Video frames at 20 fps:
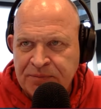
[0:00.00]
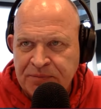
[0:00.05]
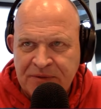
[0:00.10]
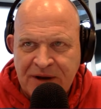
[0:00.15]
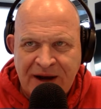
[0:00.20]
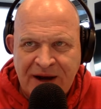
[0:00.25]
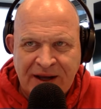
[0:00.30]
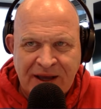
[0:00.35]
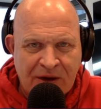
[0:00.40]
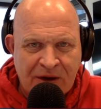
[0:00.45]

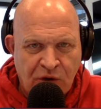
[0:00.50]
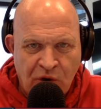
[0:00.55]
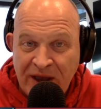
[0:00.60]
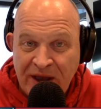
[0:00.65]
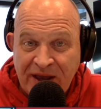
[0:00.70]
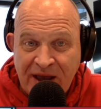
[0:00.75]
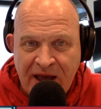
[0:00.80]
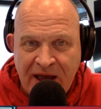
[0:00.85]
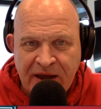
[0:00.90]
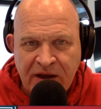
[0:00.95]
not a
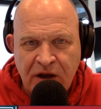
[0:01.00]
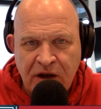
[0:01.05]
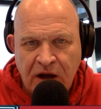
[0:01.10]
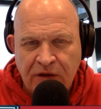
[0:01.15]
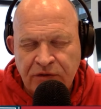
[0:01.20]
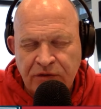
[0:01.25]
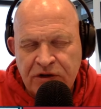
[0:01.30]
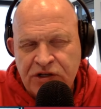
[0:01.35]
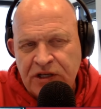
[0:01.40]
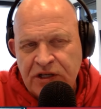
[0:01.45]
great guy in
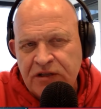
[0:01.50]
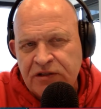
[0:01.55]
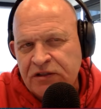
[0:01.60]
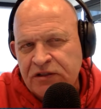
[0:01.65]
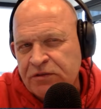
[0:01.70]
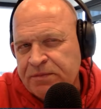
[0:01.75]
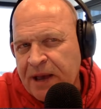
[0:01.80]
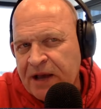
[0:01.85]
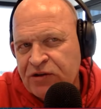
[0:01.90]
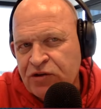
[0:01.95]
coverage. He's a
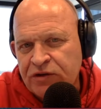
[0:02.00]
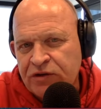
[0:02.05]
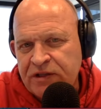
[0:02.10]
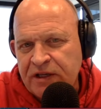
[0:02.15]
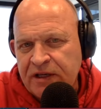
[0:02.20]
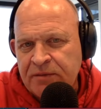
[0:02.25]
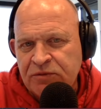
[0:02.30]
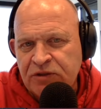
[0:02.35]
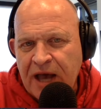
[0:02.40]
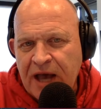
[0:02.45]
special
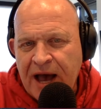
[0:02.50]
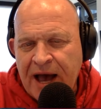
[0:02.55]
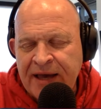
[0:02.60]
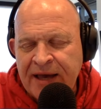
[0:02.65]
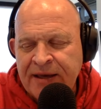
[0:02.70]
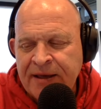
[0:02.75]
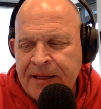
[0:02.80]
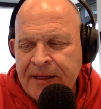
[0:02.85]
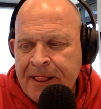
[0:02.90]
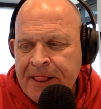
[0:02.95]
teams guy.